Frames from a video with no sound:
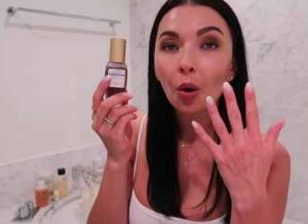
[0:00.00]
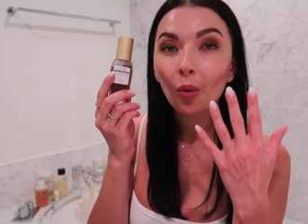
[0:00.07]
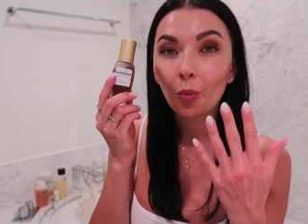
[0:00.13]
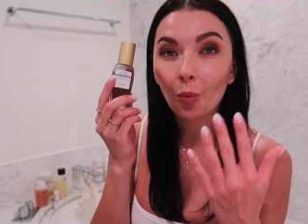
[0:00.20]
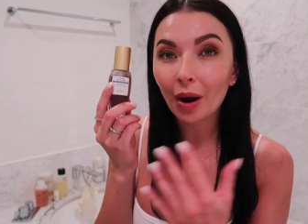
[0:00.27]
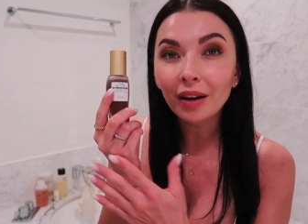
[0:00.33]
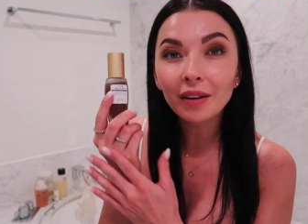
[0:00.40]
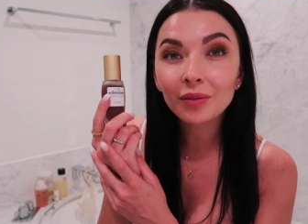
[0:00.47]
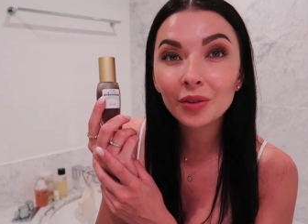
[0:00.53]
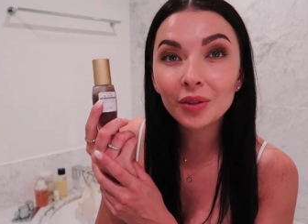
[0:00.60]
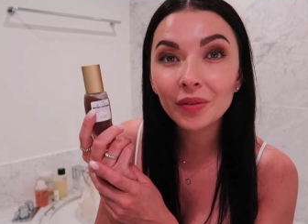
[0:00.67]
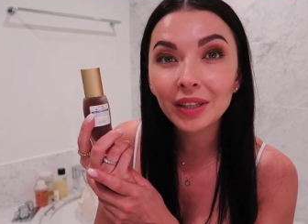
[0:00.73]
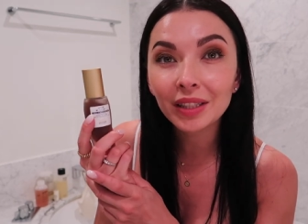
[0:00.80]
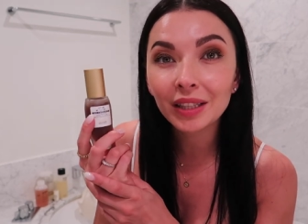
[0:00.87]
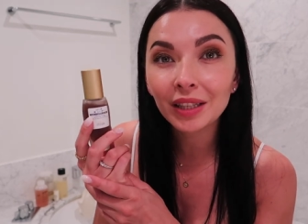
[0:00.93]
While I
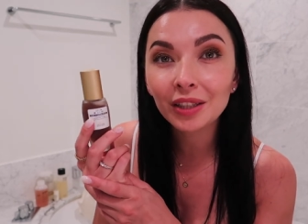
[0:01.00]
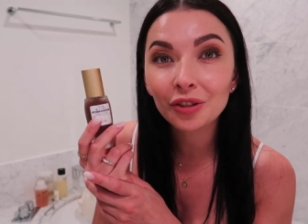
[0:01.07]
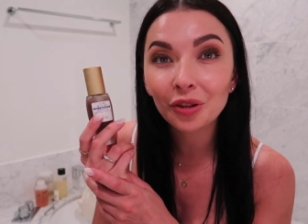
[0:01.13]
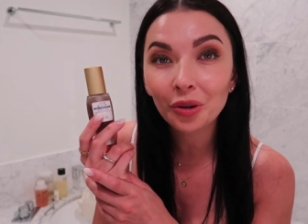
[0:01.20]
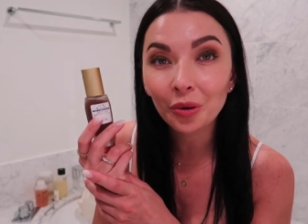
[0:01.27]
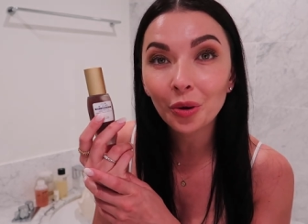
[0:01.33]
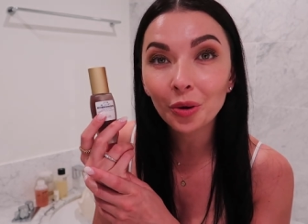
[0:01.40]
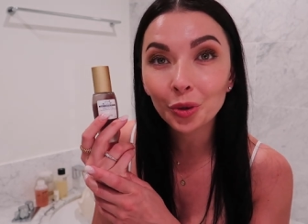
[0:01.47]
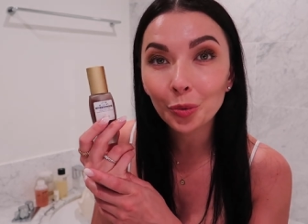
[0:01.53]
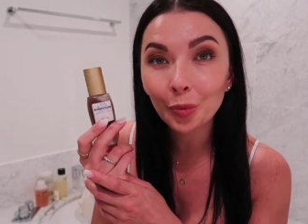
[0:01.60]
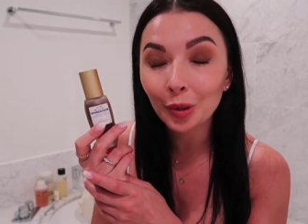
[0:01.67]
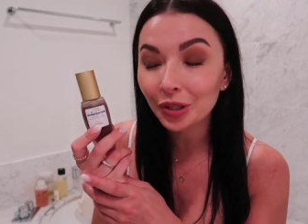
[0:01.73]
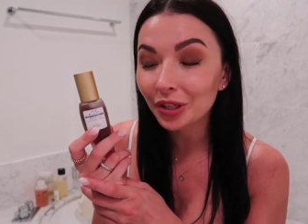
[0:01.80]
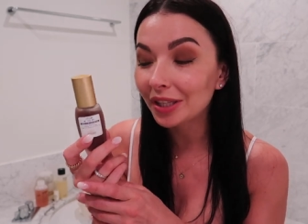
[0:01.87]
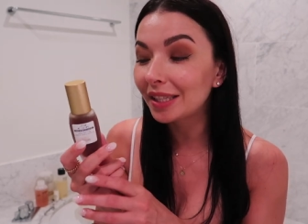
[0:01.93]
was waiting so long to
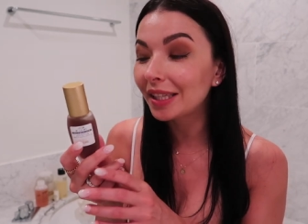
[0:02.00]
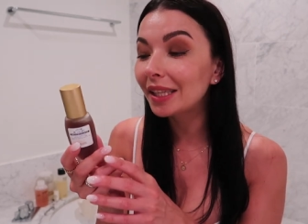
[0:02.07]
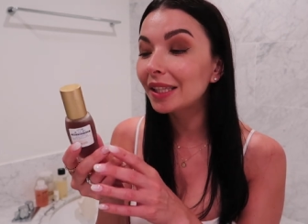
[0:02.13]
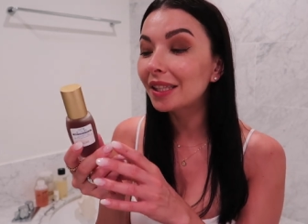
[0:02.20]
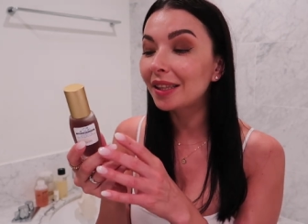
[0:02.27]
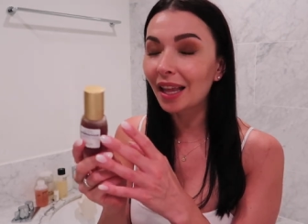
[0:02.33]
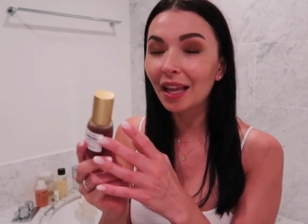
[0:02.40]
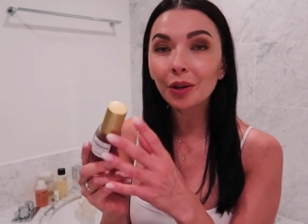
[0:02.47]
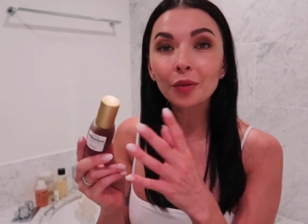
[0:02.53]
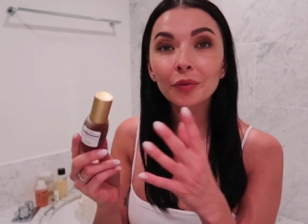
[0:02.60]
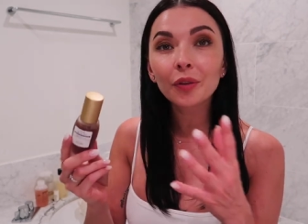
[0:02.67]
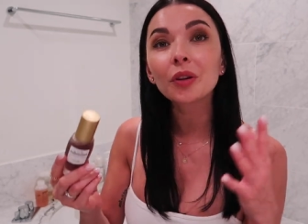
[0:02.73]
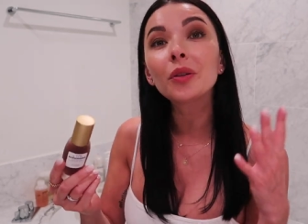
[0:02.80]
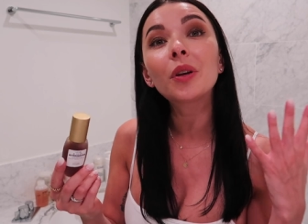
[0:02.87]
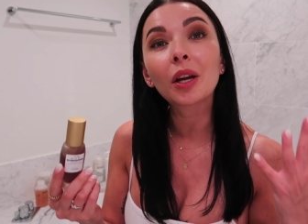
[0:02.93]
purchase it, thank you
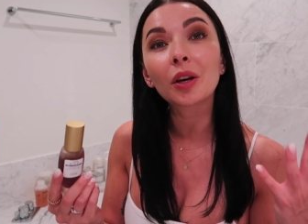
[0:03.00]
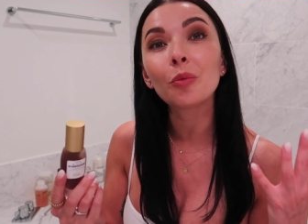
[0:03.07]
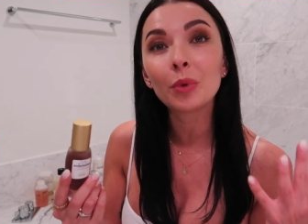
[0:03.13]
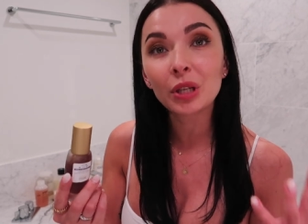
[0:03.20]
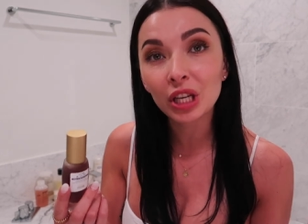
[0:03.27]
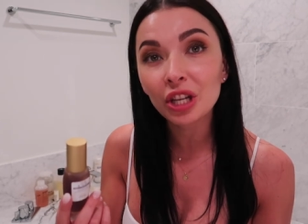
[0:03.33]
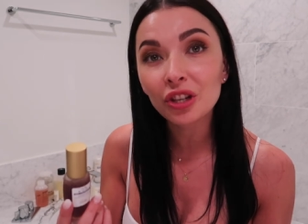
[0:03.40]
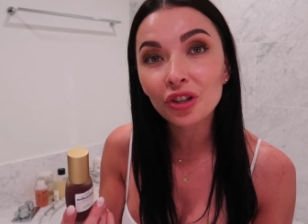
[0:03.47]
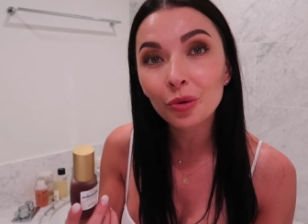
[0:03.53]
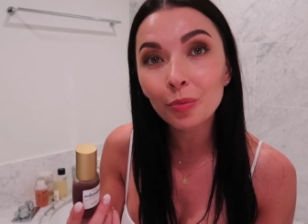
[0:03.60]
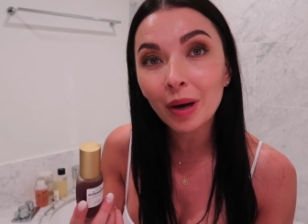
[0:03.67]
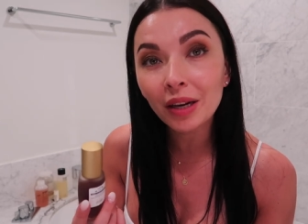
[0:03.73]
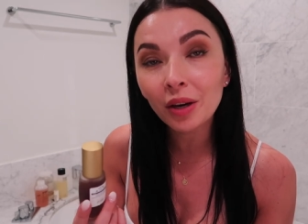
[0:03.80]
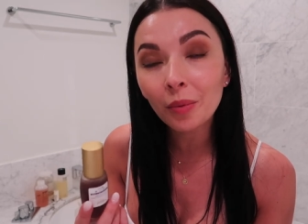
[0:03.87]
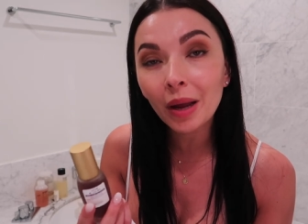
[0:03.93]
for your recommendation
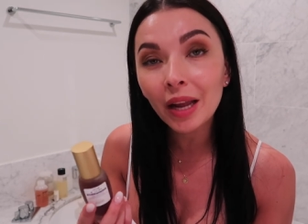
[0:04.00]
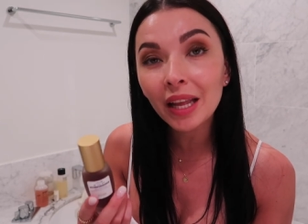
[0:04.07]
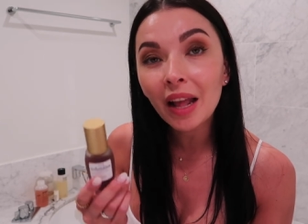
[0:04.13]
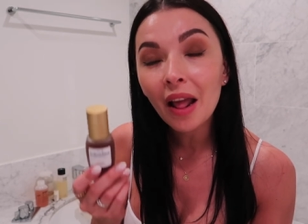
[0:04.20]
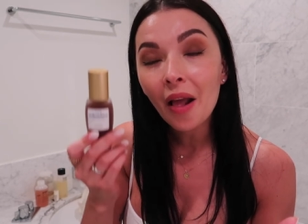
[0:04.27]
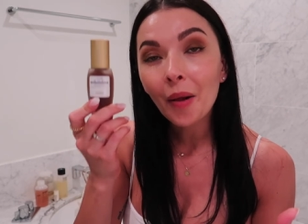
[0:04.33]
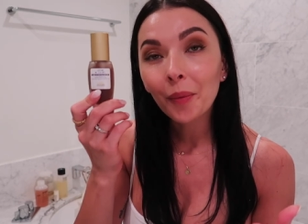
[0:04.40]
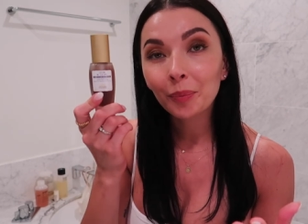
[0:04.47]
by the way,